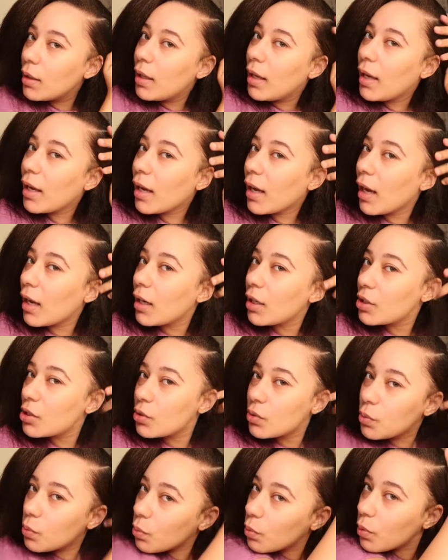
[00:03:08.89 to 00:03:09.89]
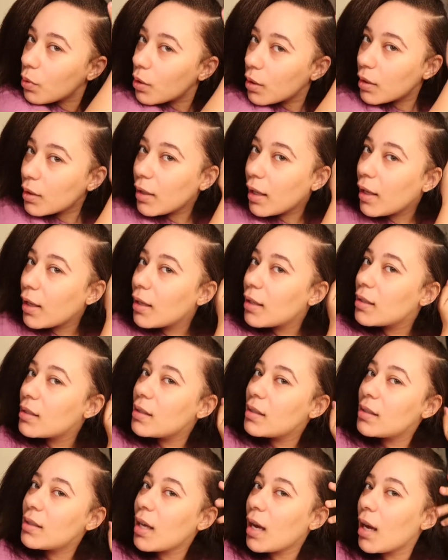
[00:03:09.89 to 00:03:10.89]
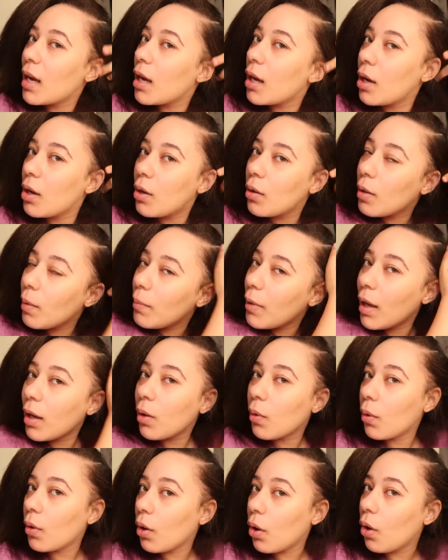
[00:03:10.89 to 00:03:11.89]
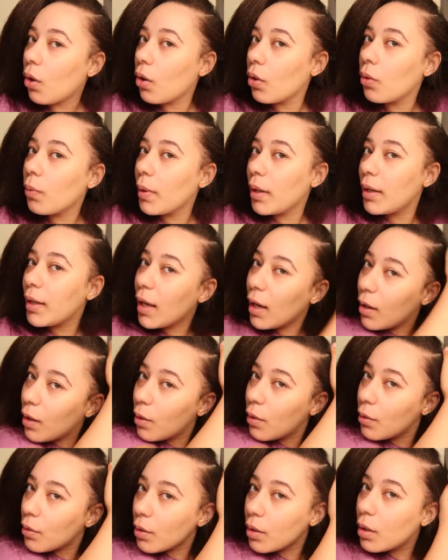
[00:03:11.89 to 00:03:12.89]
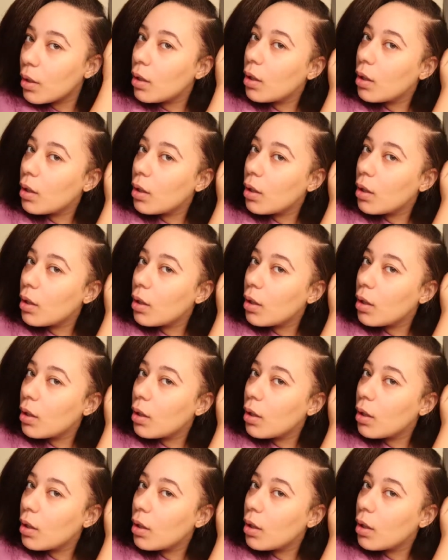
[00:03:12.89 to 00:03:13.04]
and kind of just work that down. I'm not going all the way down.